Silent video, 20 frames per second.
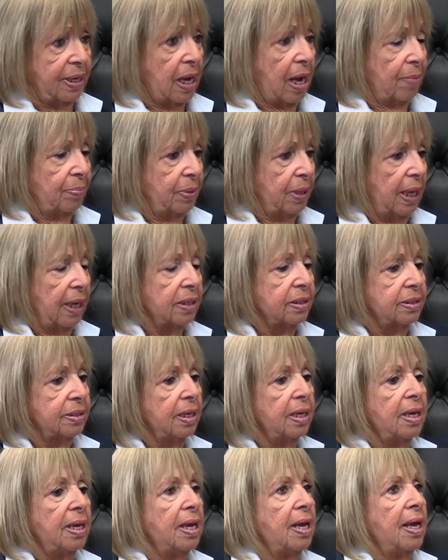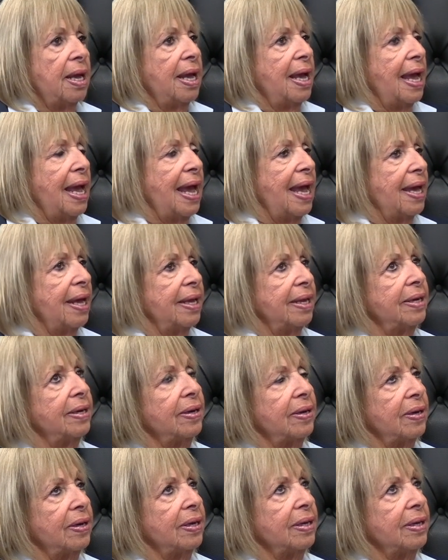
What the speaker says: complex, and